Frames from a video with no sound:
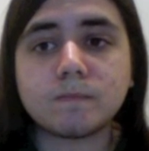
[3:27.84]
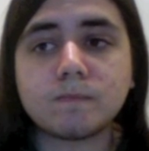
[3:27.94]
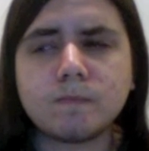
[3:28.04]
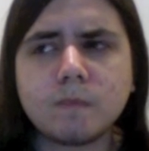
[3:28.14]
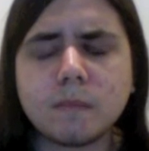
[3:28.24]

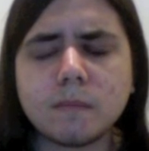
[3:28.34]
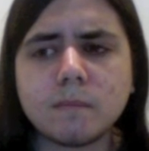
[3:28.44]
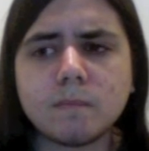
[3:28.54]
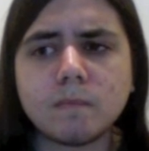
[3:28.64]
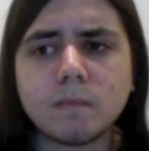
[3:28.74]

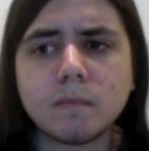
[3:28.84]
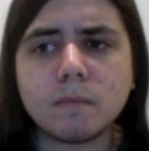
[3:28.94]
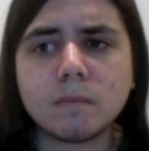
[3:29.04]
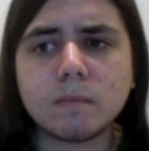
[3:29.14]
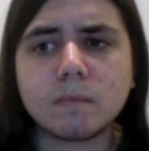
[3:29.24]

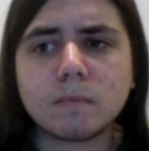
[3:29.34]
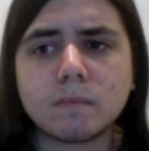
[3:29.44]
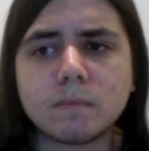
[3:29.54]
No one is speaking in this clip.